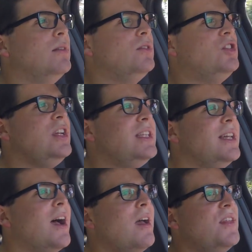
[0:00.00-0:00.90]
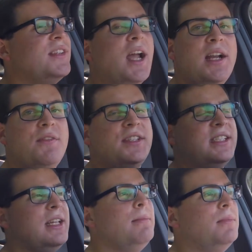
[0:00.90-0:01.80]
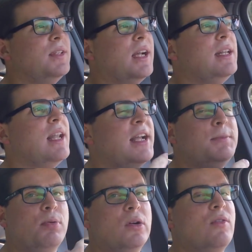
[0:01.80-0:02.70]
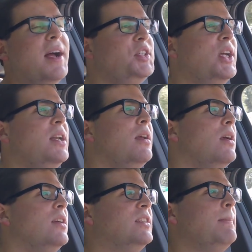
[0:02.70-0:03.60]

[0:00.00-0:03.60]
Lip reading: GTI, this kind of seems like a nice progression,